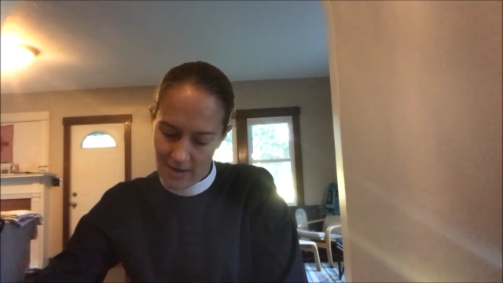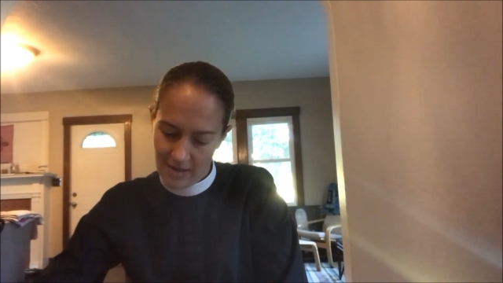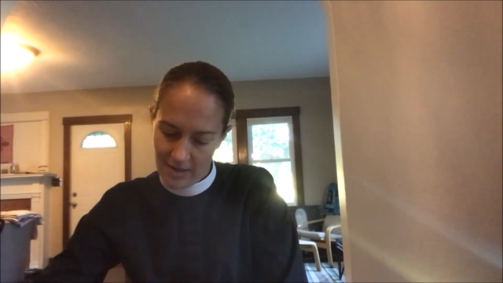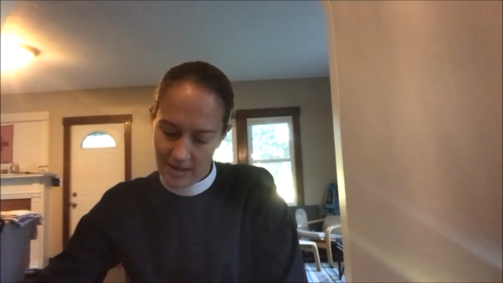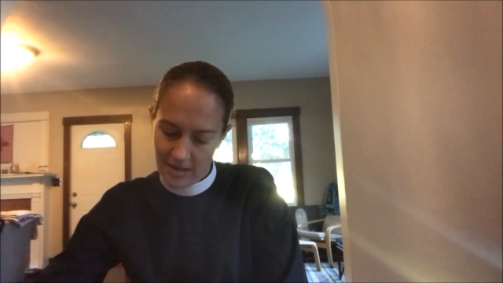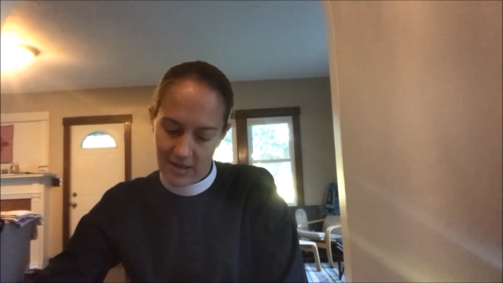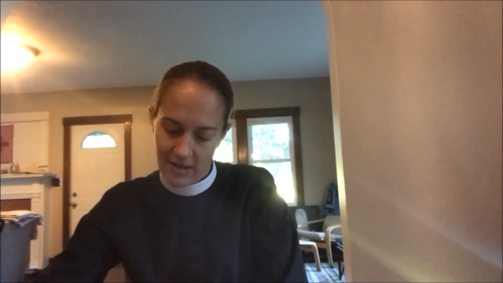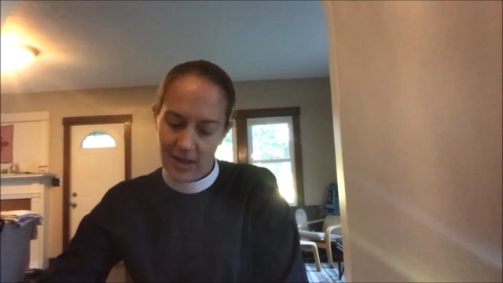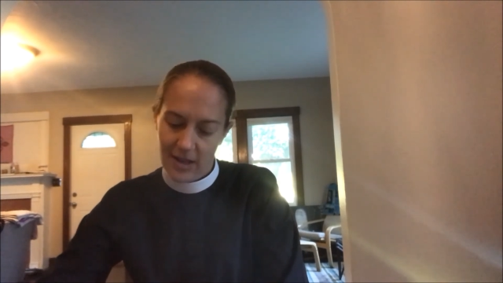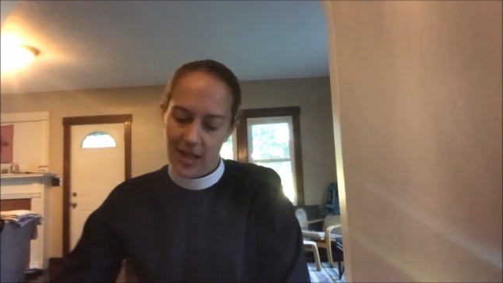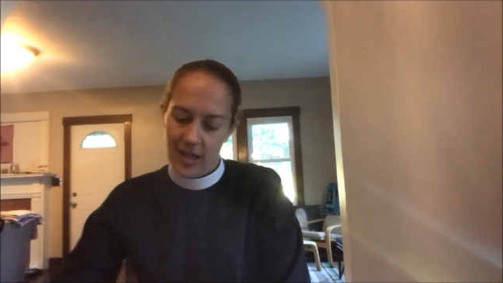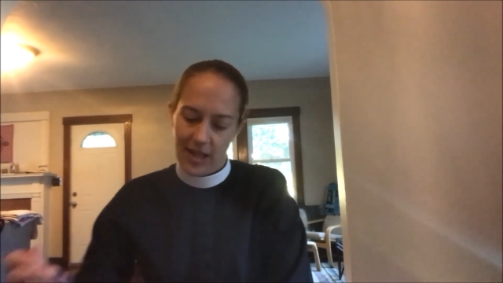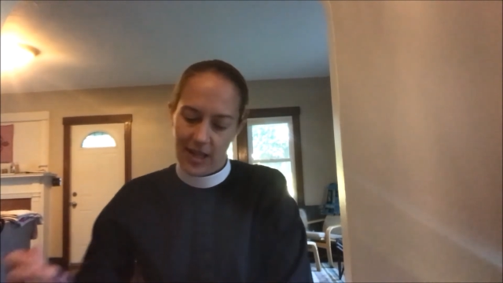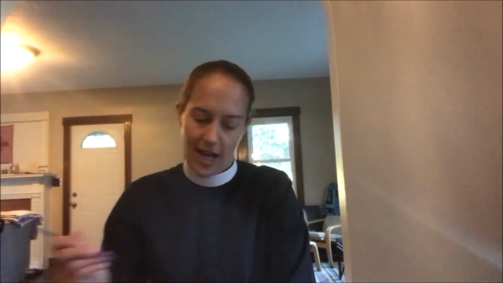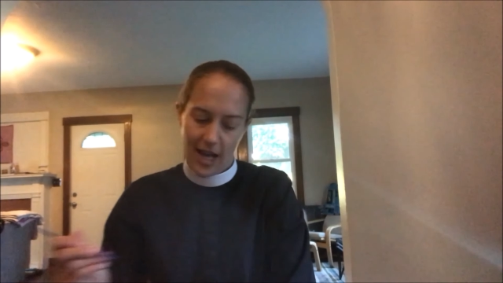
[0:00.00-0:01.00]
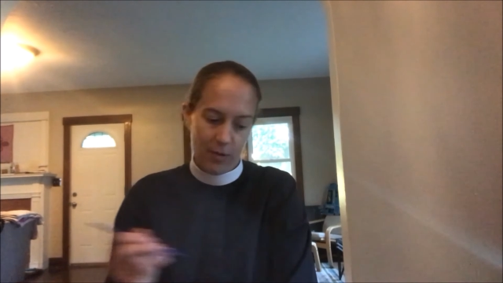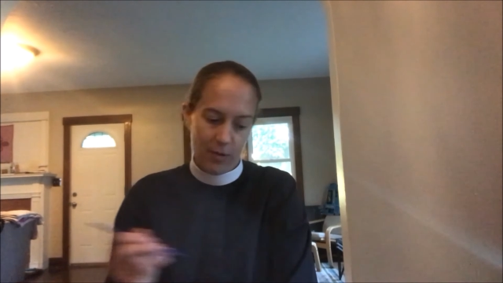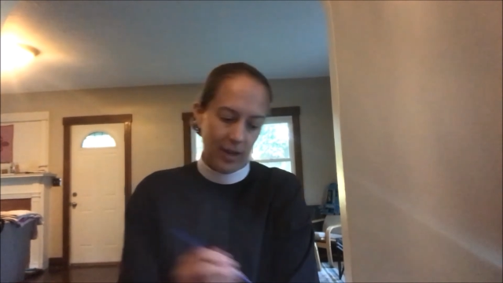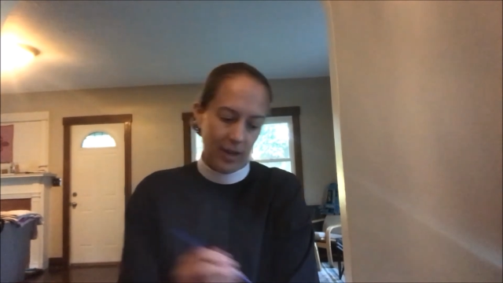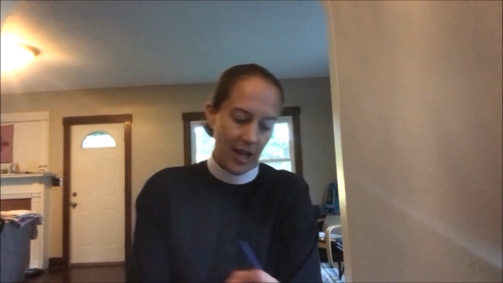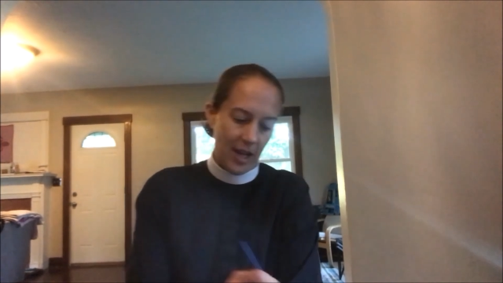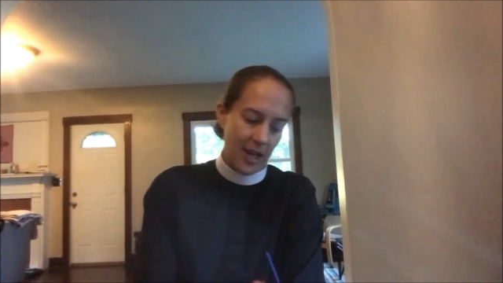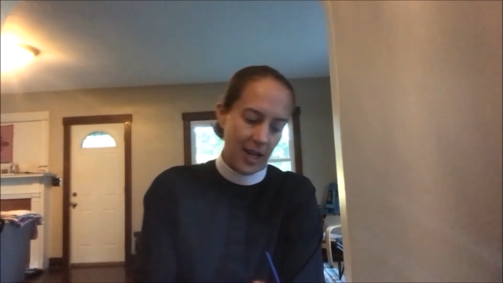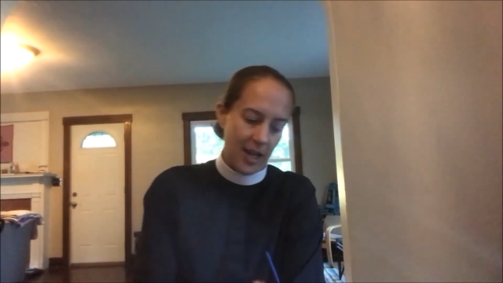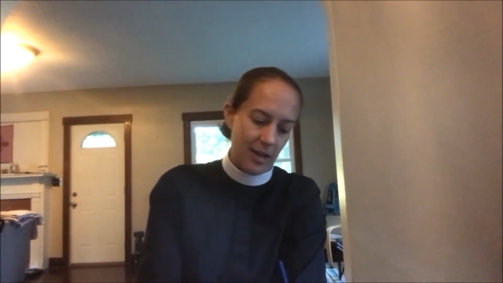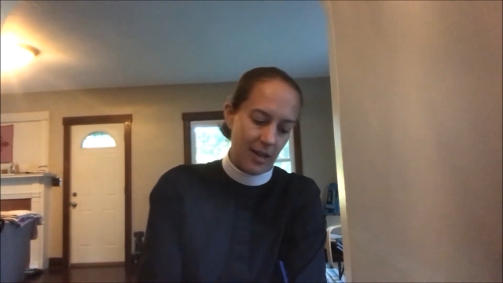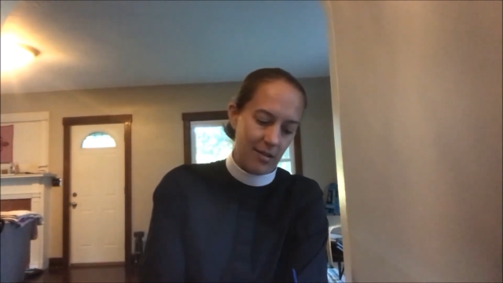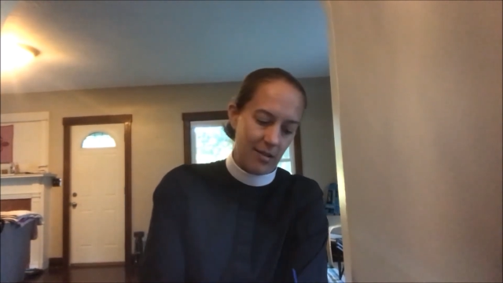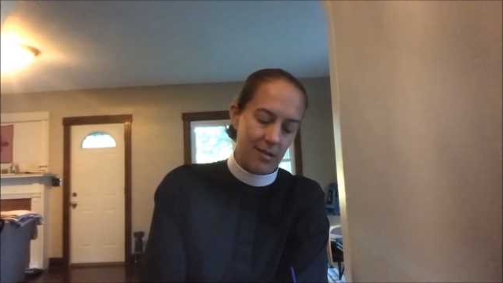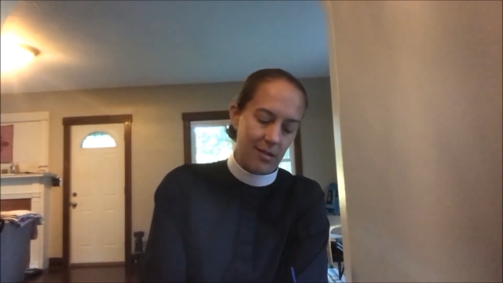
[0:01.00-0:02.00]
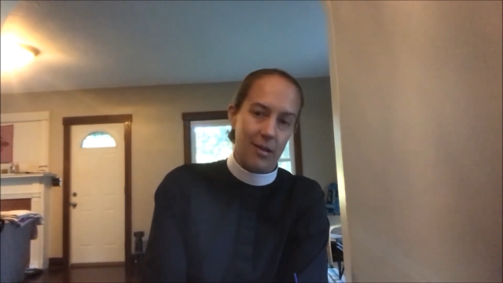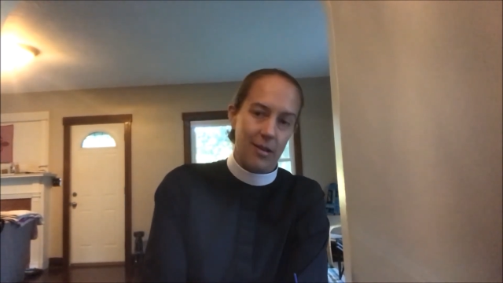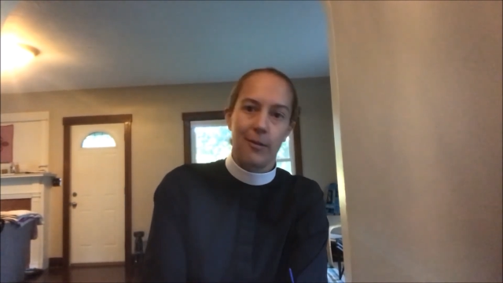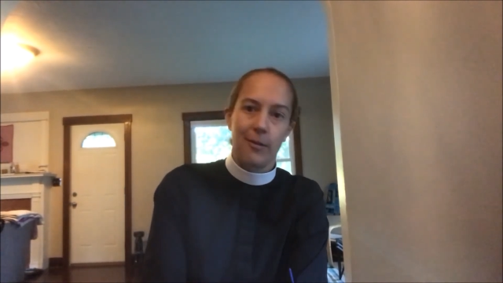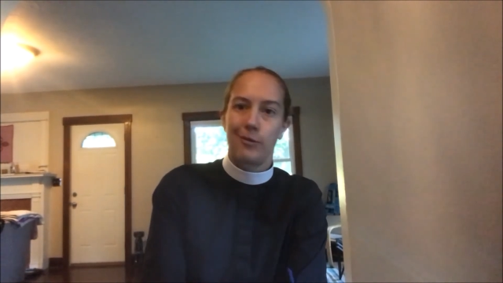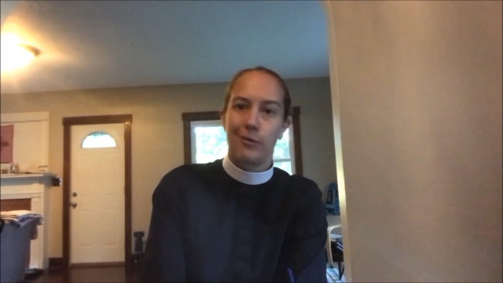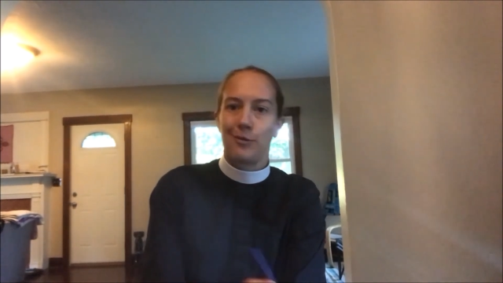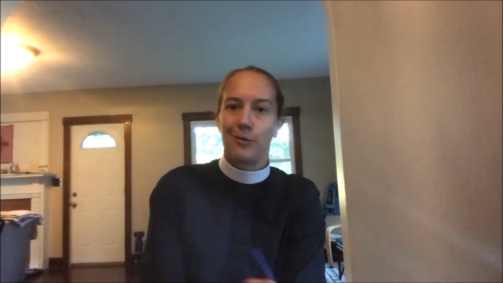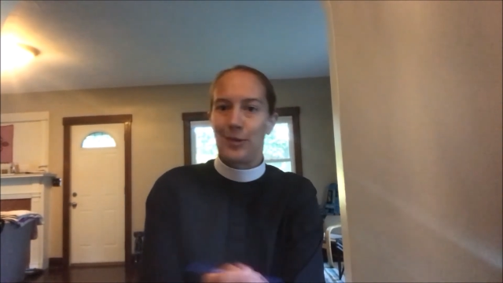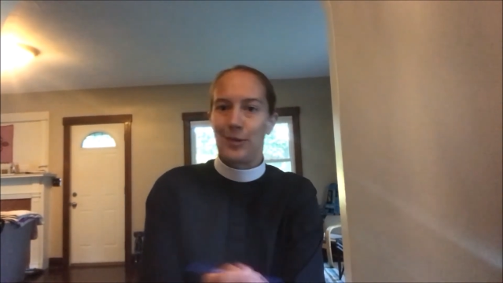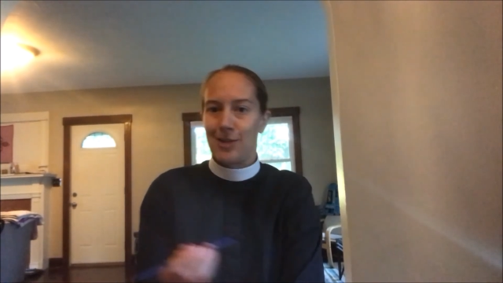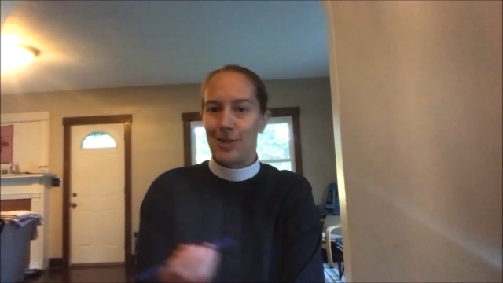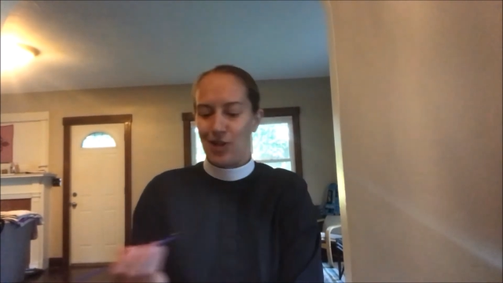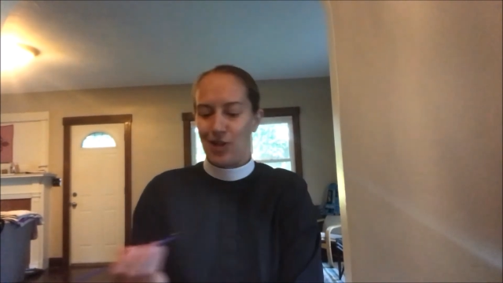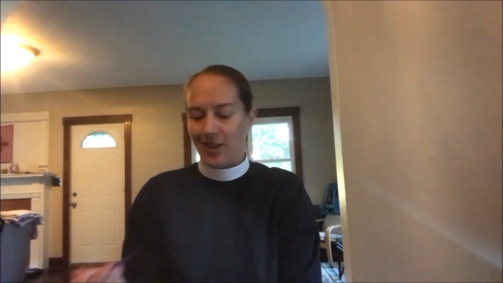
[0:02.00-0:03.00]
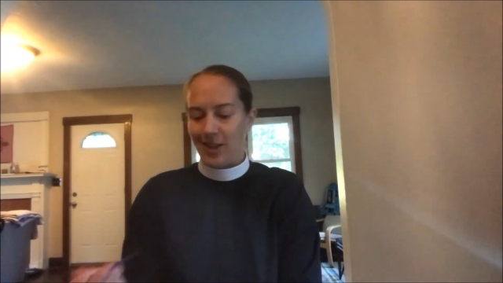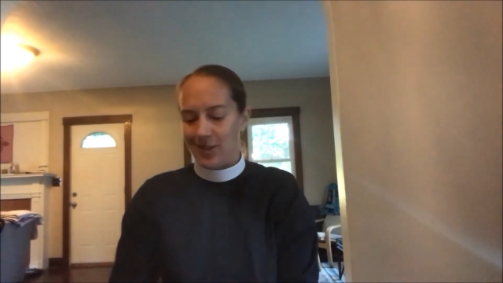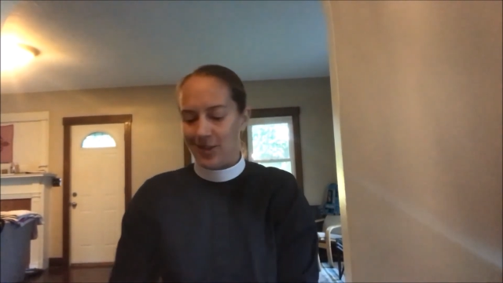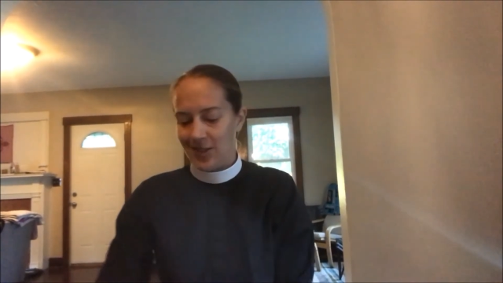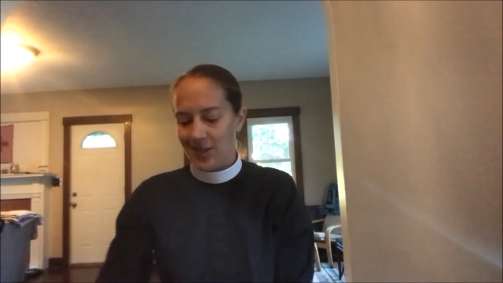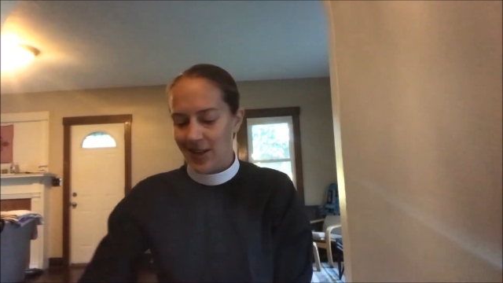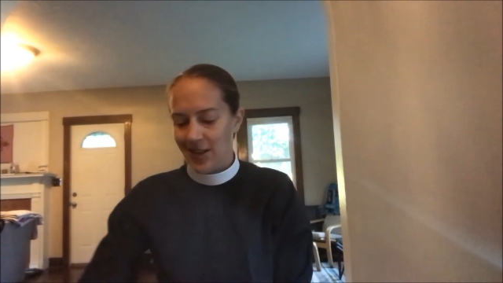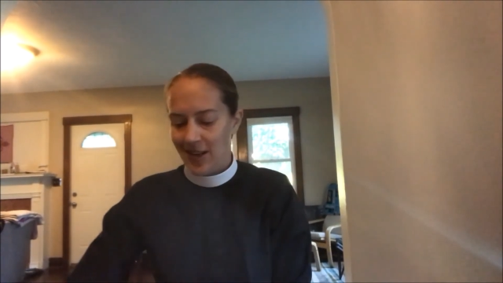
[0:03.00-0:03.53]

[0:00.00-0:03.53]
I think Kat wouldn't like it if we had chickens.